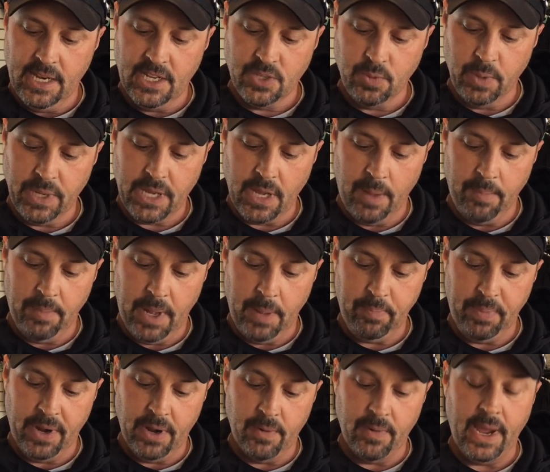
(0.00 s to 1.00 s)
as we come
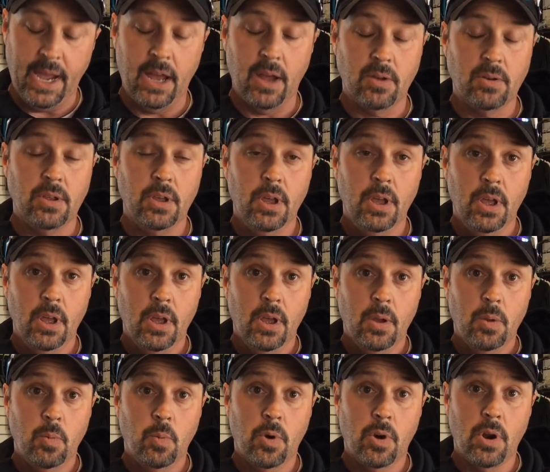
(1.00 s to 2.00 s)
up and around,
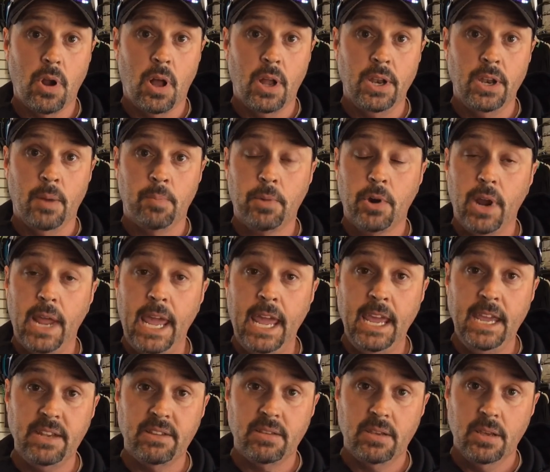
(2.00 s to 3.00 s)
we're on number
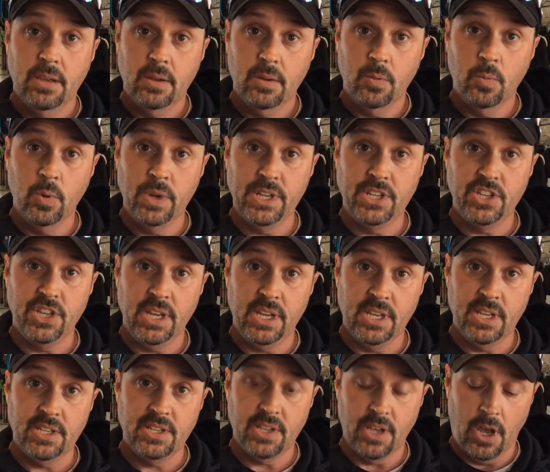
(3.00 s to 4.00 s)
8, which
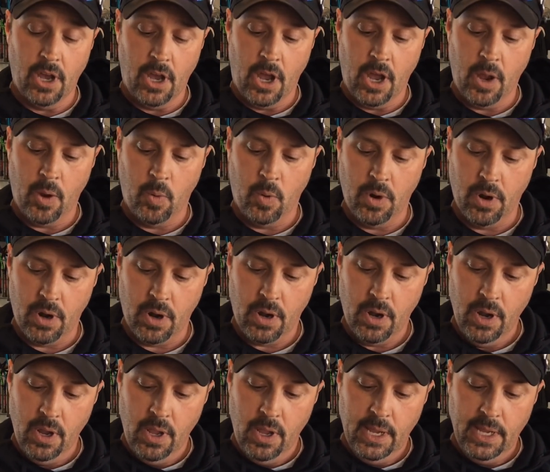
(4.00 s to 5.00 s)
is
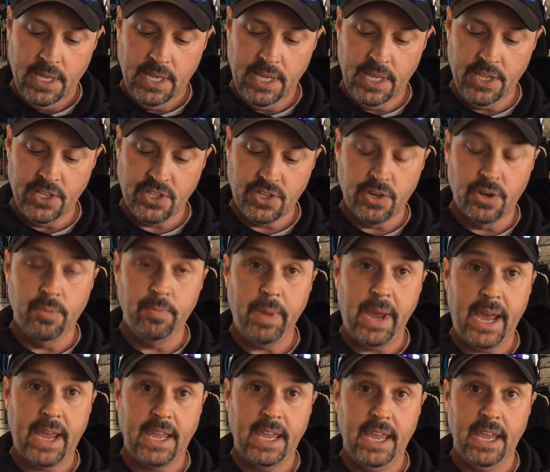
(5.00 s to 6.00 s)
our eastern
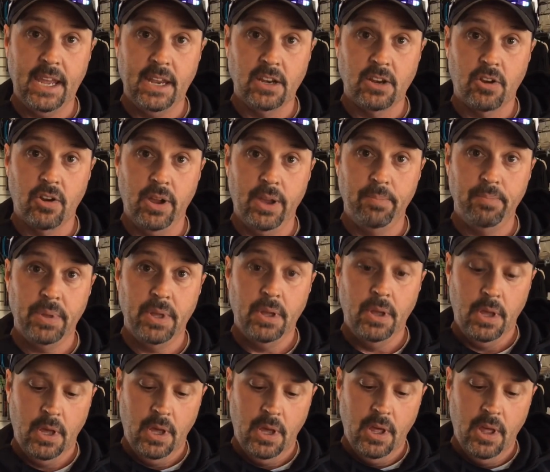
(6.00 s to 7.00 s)
backhand grip.
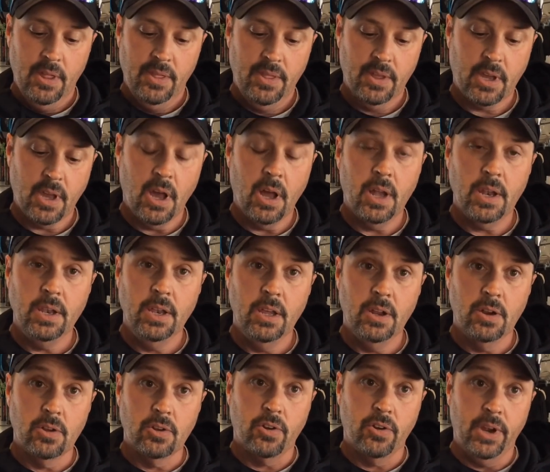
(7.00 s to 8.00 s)
The
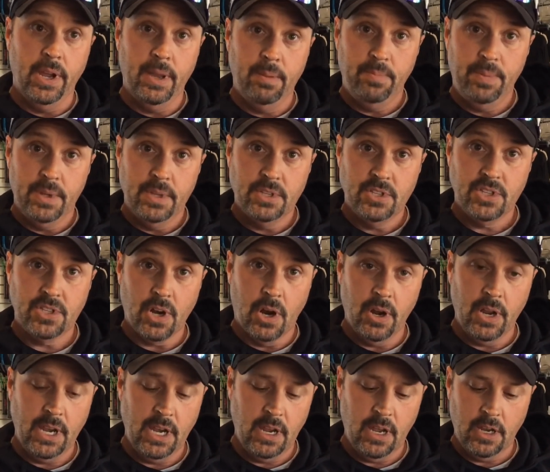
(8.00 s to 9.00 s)
continental grip,
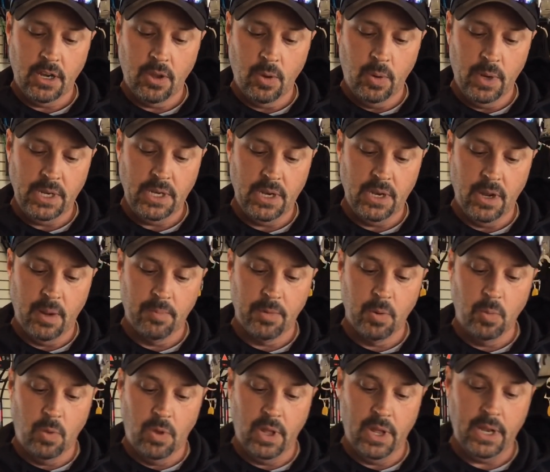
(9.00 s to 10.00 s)
starting and going to number
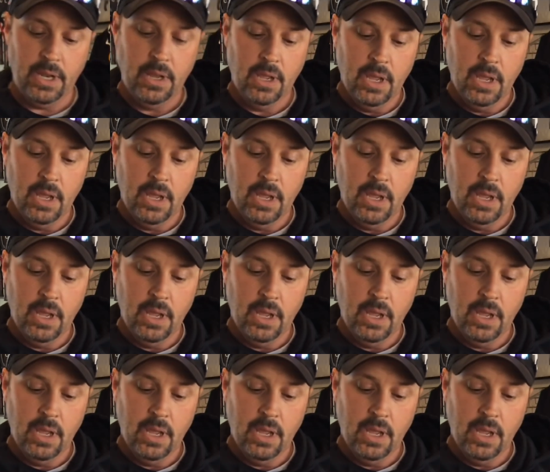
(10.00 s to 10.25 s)
1,